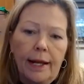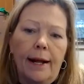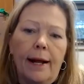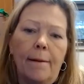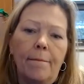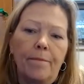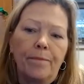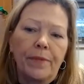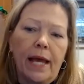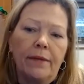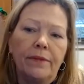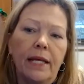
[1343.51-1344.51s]
And
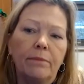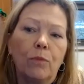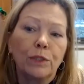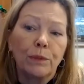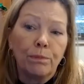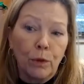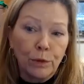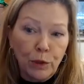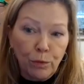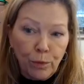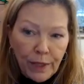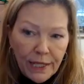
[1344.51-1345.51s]
then
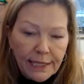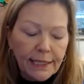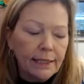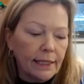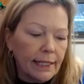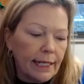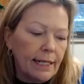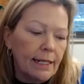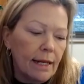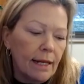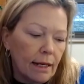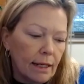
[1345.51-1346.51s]
most
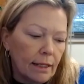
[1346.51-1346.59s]
recently,